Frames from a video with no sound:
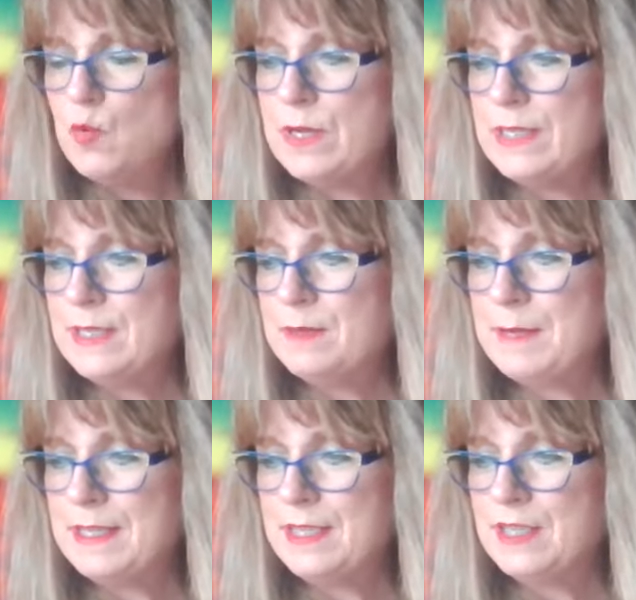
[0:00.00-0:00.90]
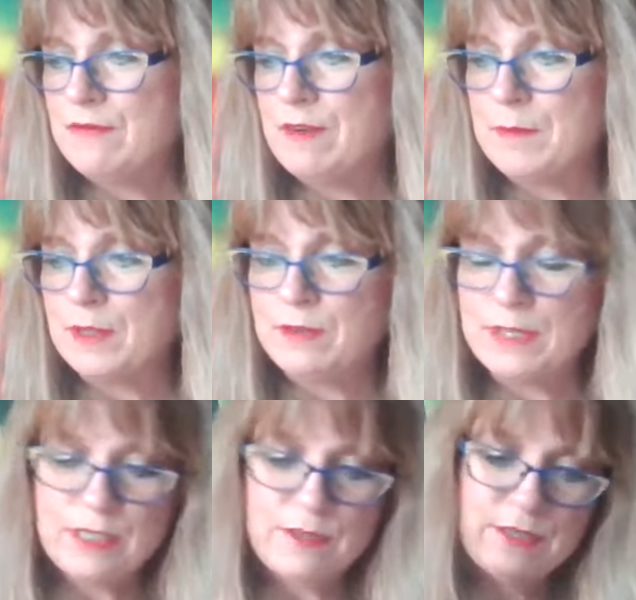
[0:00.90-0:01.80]
What is the message from the
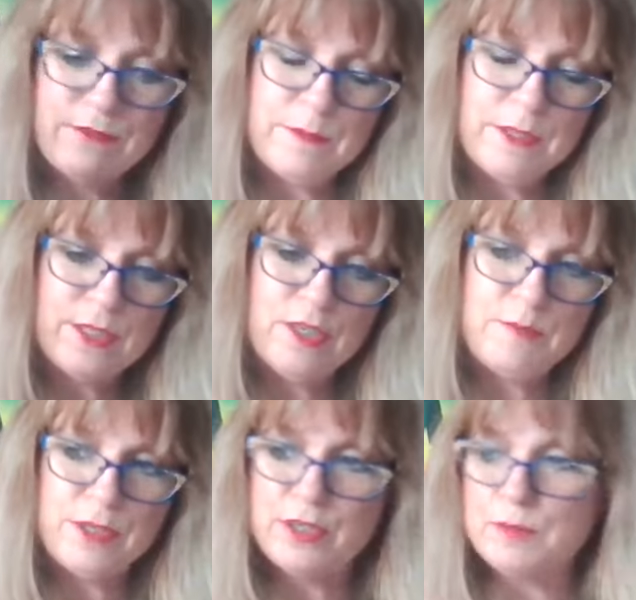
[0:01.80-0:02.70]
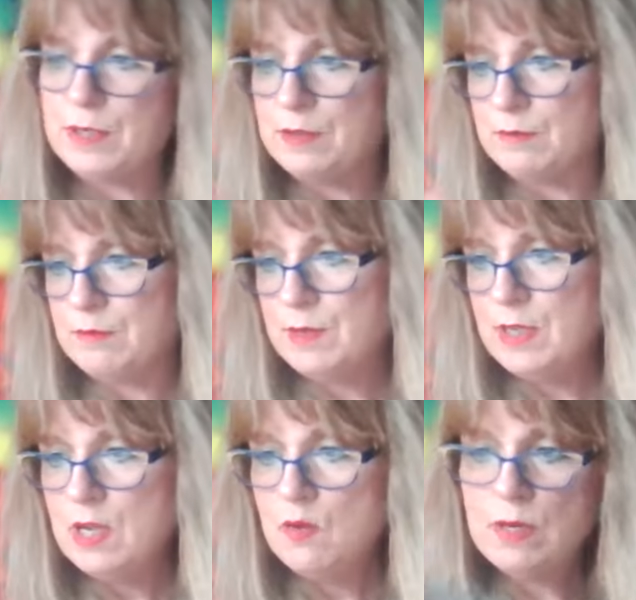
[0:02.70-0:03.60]
crystals from the super new moon?
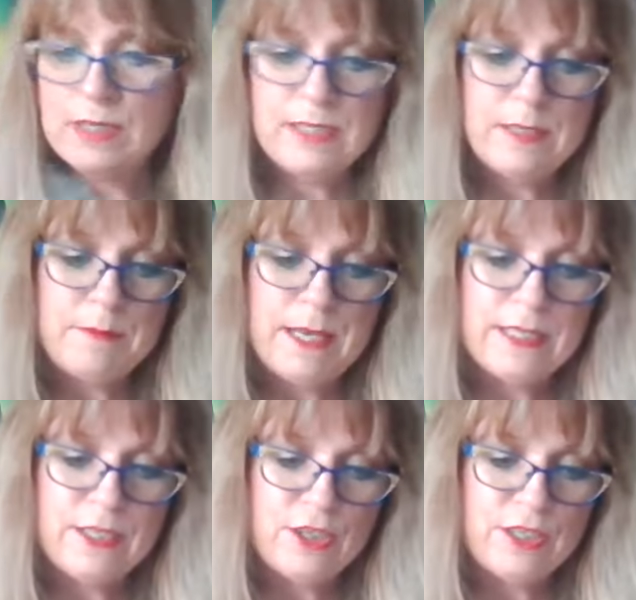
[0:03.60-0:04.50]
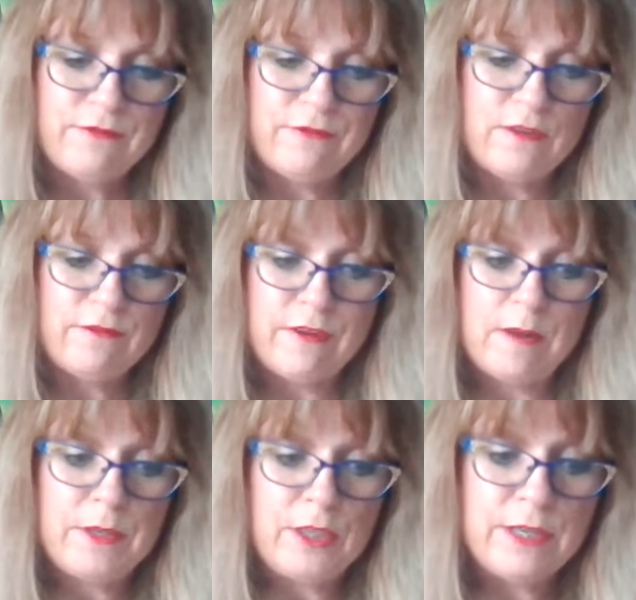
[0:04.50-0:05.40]
What is the messages for
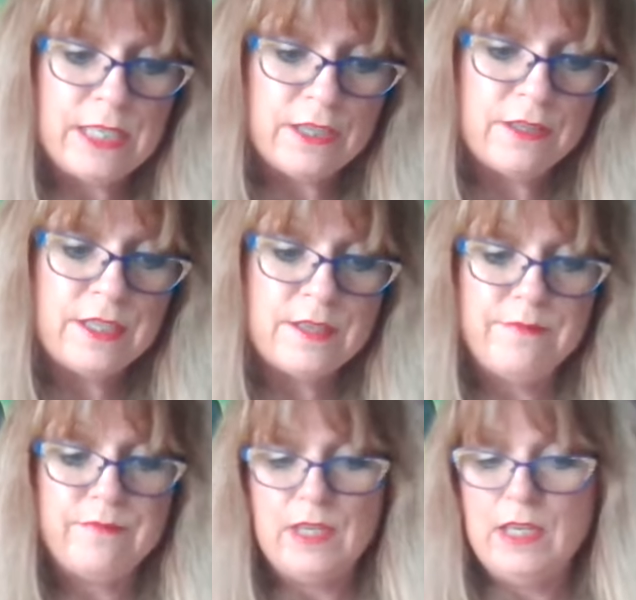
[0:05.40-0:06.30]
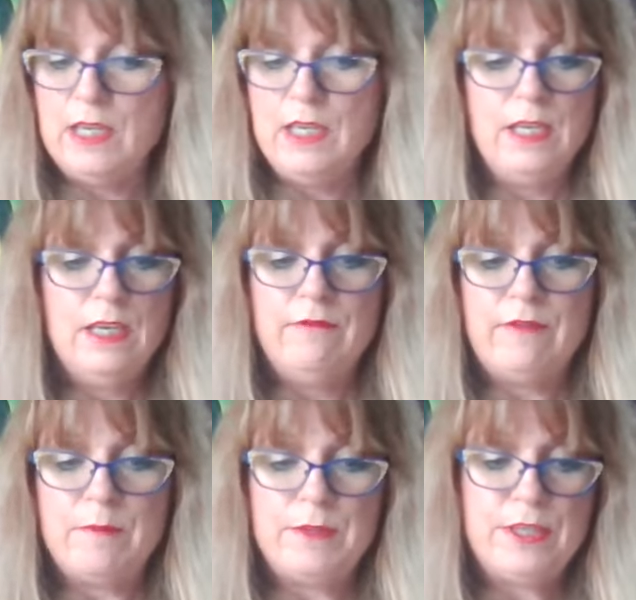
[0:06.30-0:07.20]
from the crystals
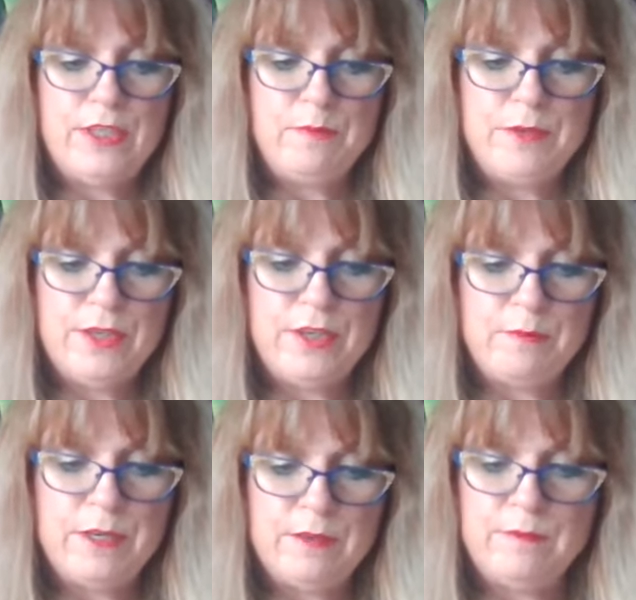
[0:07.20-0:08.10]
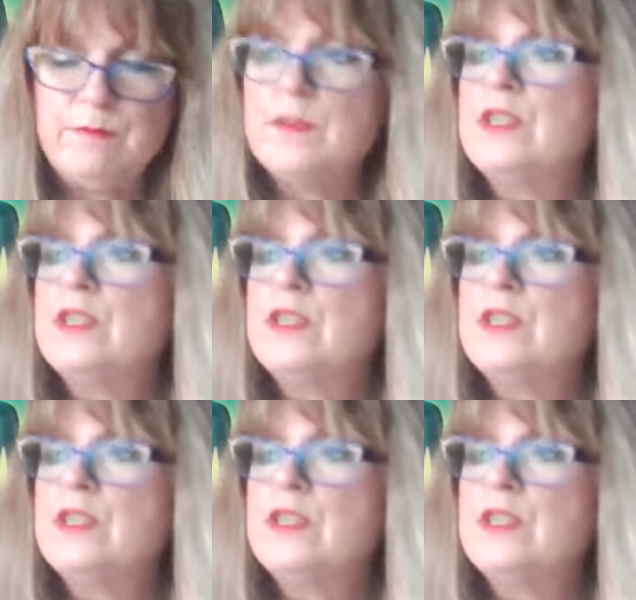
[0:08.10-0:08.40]
from the super new moon?